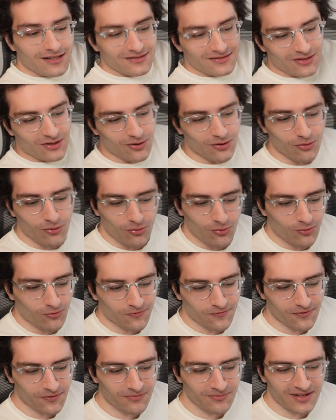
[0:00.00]
So
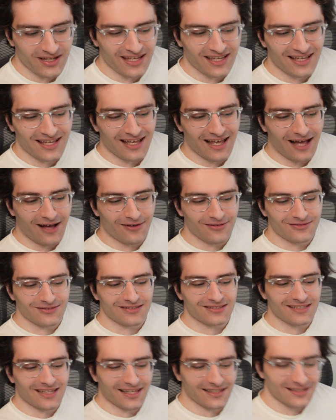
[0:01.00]
for me, I was
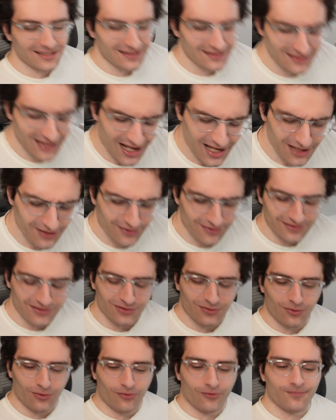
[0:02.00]
just like the design looks
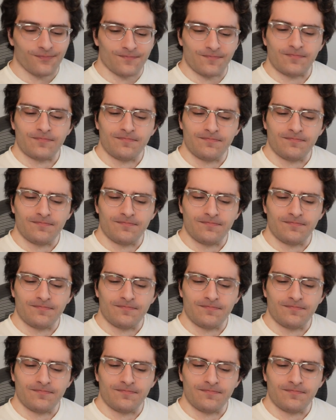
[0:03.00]
cool.